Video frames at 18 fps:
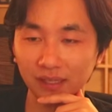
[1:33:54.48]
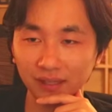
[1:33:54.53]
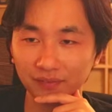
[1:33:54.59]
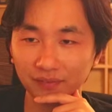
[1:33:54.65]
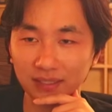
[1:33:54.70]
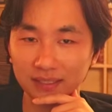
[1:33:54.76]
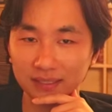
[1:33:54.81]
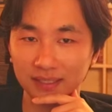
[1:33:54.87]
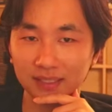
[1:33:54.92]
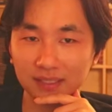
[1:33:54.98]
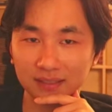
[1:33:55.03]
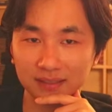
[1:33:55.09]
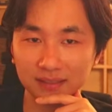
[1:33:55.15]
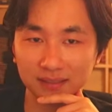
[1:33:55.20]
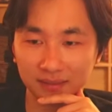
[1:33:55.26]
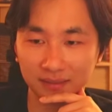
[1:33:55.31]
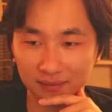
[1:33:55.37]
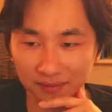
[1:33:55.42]
I
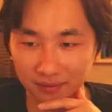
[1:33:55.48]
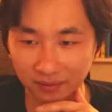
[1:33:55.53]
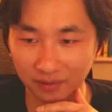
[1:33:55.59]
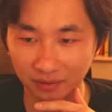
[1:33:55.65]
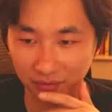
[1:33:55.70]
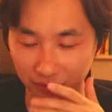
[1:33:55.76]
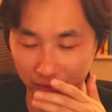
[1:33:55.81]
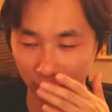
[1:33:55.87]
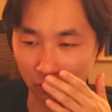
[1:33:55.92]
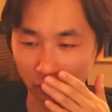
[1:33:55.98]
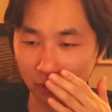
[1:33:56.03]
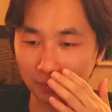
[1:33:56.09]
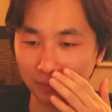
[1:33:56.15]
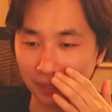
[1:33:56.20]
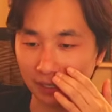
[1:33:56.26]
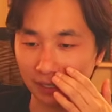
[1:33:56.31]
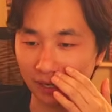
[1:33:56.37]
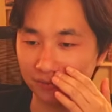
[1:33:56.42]
didn't throw away
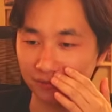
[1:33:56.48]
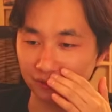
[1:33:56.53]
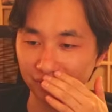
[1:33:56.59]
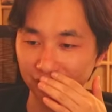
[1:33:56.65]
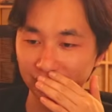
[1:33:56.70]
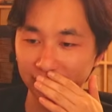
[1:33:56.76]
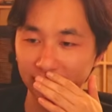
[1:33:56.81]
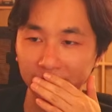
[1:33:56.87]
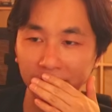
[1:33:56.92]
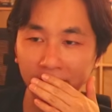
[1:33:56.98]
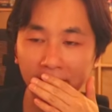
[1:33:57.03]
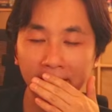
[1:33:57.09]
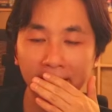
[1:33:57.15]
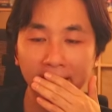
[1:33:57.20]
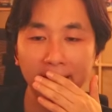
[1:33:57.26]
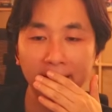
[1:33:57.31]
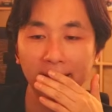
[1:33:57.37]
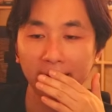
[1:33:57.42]
my guy for free,
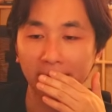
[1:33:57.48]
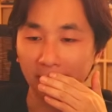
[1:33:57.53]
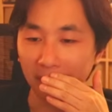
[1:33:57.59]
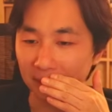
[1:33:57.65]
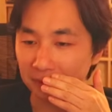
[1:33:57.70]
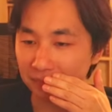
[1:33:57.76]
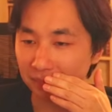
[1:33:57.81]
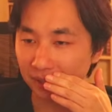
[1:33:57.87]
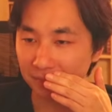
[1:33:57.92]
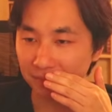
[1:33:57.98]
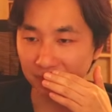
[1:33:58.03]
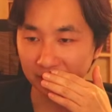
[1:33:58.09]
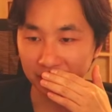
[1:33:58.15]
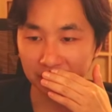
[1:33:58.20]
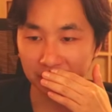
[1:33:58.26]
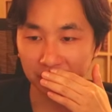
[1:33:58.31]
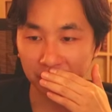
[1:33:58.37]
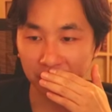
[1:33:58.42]
I could play
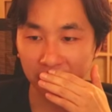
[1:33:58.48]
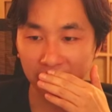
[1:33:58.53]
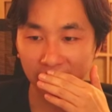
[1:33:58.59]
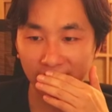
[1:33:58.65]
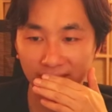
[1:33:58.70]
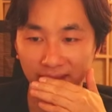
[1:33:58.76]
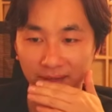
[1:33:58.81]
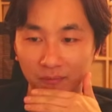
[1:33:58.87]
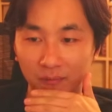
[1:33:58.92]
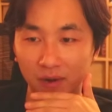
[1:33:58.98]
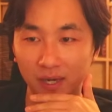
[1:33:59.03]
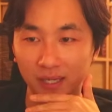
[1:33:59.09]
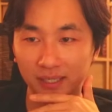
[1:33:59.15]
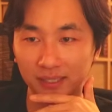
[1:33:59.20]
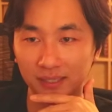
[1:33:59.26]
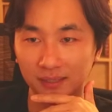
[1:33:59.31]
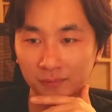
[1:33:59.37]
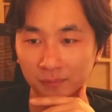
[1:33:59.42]
Minotaur and then
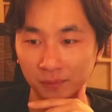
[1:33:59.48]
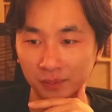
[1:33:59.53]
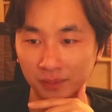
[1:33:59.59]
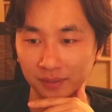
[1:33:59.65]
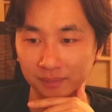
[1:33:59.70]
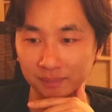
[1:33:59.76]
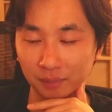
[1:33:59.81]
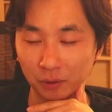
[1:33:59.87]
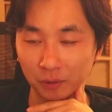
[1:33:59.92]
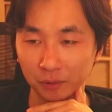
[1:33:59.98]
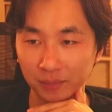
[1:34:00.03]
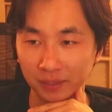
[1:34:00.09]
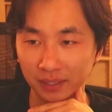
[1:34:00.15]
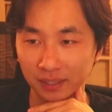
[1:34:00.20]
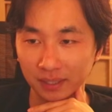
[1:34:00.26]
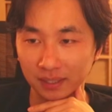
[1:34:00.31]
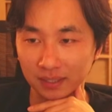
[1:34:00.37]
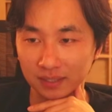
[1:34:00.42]
walk in with both my
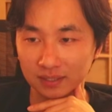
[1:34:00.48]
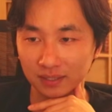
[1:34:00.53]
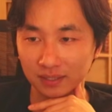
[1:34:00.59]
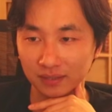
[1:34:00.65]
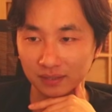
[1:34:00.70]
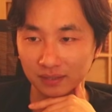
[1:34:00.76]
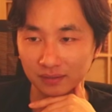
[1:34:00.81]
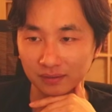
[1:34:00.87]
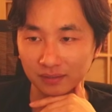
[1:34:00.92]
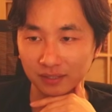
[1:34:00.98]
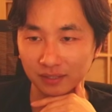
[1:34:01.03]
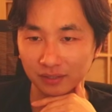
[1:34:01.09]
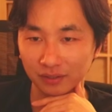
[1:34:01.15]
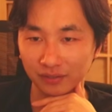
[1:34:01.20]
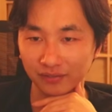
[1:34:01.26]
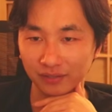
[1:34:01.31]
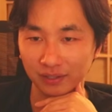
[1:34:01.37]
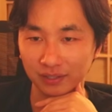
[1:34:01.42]
guys to kill
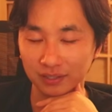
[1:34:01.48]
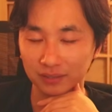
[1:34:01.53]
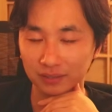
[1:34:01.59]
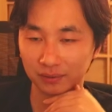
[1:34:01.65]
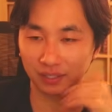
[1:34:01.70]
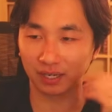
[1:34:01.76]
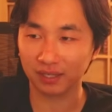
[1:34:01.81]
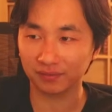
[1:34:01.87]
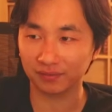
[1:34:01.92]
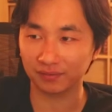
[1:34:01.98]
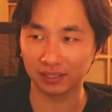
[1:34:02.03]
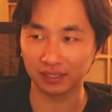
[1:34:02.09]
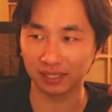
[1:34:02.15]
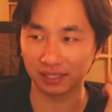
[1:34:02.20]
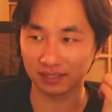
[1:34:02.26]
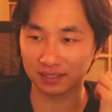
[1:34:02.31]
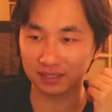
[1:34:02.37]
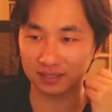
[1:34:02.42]
the Ferris, or not even
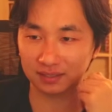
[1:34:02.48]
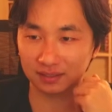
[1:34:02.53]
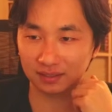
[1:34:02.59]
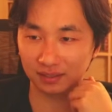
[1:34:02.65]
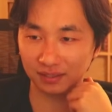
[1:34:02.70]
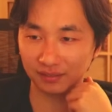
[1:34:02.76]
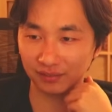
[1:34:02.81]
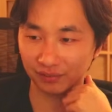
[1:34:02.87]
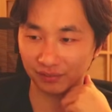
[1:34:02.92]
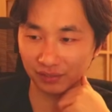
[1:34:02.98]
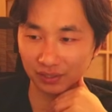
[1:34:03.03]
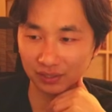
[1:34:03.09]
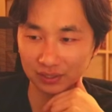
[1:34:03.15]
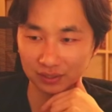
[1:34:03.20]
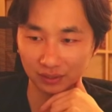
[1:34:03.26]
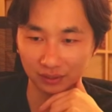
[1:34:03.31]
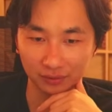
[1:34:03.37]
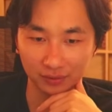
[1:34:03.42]
like just leave the
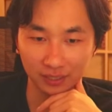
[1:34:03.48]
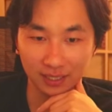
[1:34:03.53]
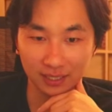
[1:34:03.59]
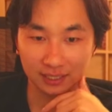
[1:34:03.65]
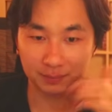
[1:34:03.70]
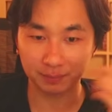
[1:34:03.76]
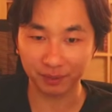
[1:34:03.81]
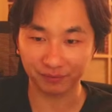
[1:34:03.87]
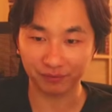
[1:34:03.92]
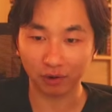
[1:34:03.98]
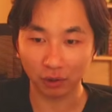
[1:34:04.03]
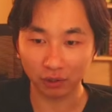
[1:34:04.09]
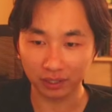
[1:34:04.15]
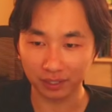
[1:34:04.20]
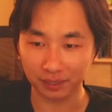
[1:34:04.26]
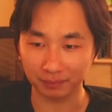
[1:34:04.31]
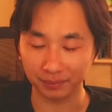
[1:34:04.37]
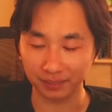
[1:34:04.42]
Ferris alone. Just play
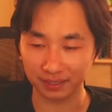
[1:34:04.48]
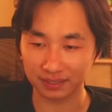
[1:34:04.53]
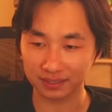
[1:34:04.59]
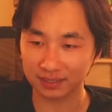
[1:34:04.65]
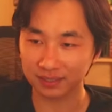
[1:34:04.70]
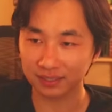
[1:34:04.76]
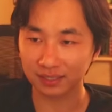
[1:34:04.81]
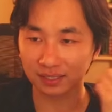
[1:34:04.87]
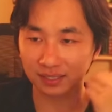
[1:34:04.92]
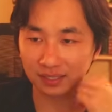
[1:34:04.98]
volley in base.